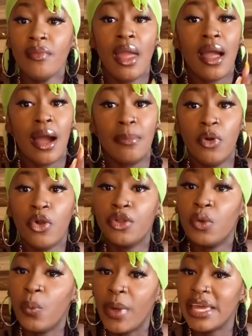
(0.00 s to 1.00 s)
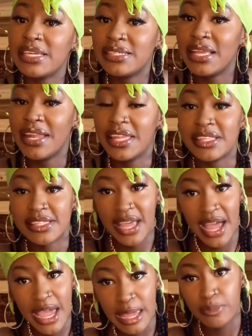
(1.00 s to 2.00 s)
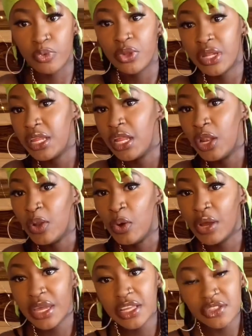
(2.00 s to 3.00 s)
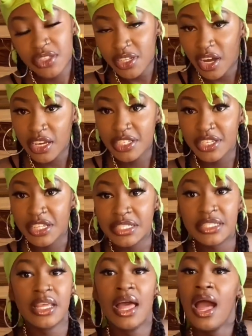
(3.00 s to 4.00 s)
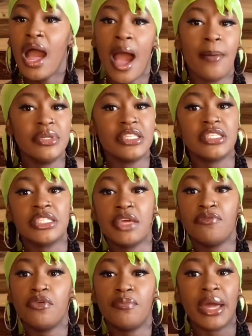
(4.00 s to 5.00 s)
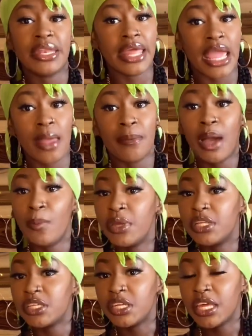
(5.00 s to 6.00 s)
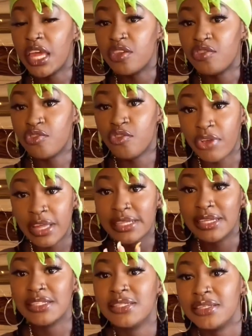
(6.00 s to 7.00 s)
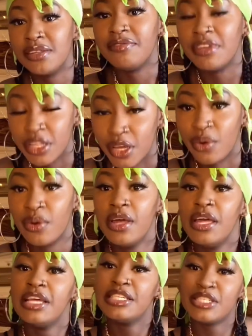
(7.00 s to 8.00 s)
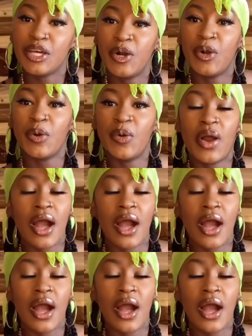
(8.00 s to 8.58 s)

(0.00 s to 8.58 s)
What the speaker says: I'm not gonna waste any time doing any long introductions. I'm gonna just give you my name. I'm just gonna get straight into the video. So